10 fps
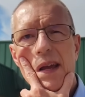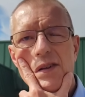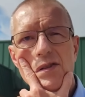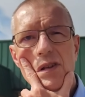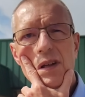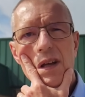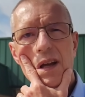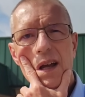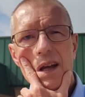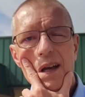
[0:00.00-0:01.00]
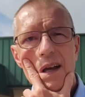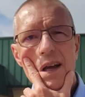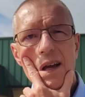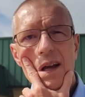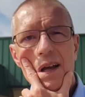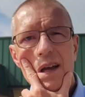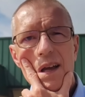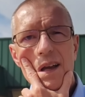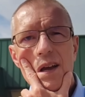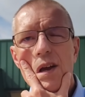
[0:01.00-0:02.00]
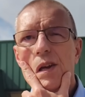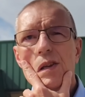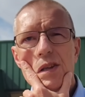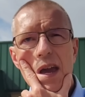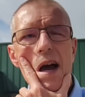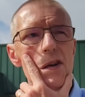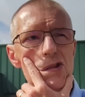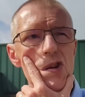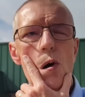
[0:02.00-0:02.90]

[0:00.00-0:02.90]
I said Ray Ray is who paid me to come out here to record.